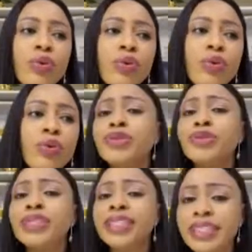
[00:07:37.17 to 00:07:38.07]
oh, you know
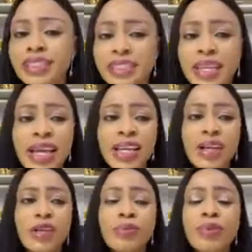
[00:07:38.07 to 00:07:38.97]
what, there are a lot of people
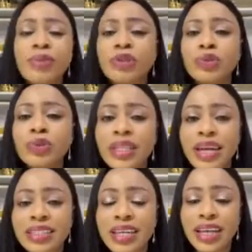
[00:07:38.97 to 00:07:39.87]
doing this, a lot of
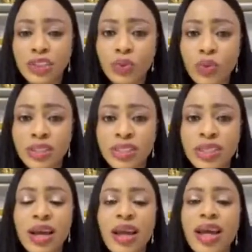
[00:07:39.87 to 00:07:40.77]
people doing that.
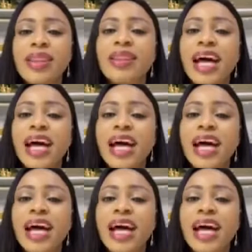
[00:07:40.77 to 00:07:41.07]
Guess what?